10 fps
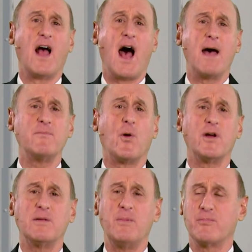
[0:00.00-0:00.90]
I'm
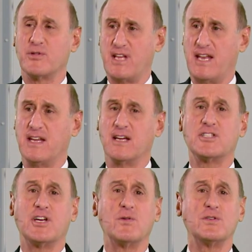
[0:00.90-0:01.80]
going to be presenting a
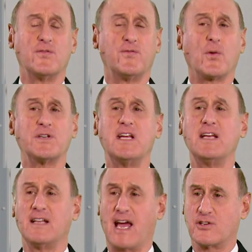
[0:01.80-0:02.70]
series of
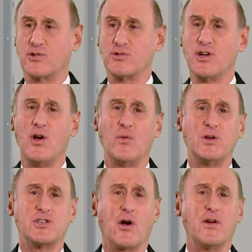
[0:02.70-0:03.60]
14 lectures
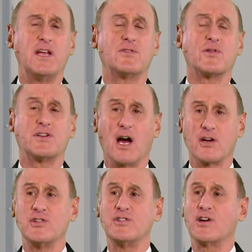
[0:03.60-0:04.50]
which are an
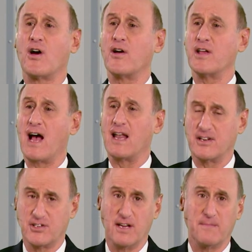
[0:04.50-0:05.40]
introduction to
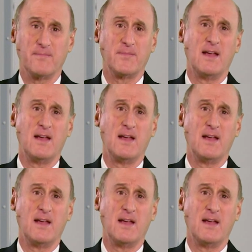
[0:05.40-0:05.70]
cardiology.